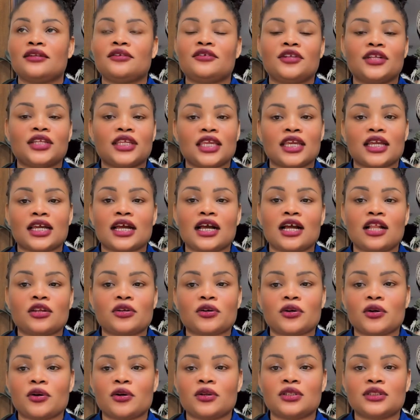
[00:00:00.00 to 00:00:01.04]
drinking
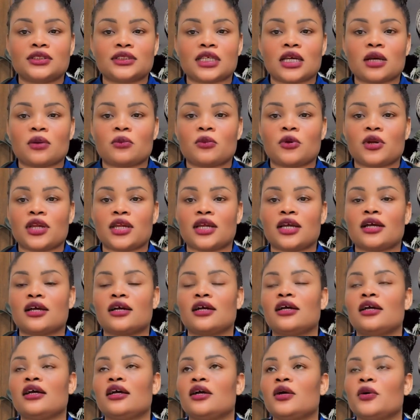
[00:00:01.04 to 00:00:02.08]
alcohol somewhere
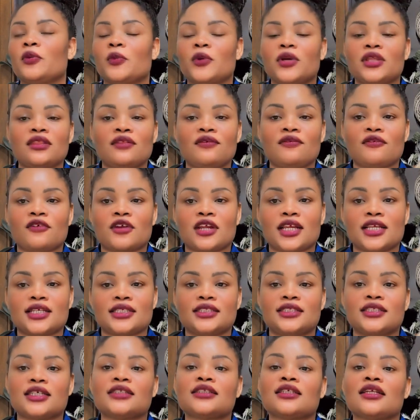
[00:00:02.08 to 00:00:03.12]
with
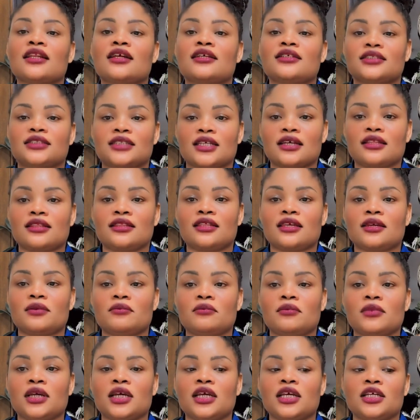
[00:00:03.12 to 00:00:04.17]
friends, just understand
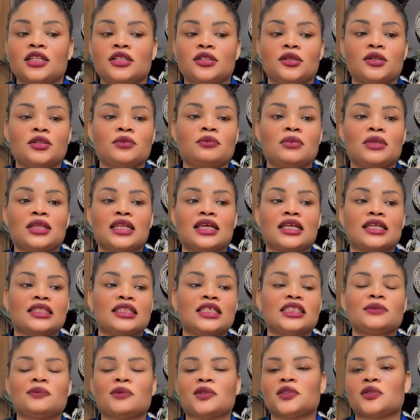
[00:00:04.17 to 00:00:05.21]
them. Don't be like,
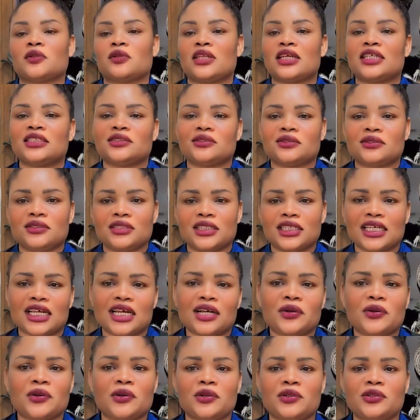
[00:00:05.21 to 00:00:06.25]
this person likes to drink
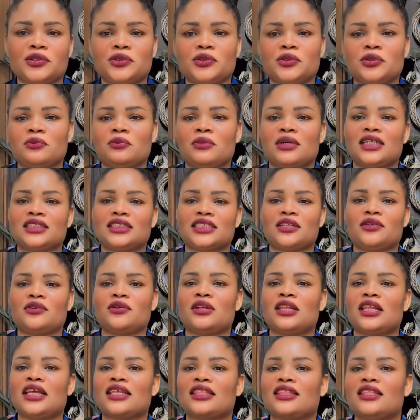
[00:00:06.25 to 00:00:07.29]
alcohol too much. I
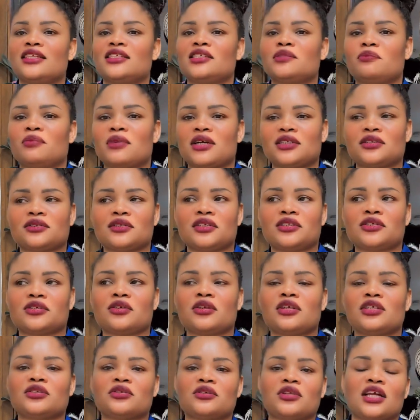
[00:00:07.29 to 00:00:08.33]
don't like this person, is
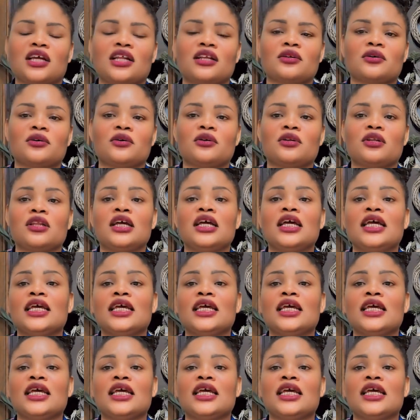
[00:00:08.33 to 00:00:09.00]
always on alcohol.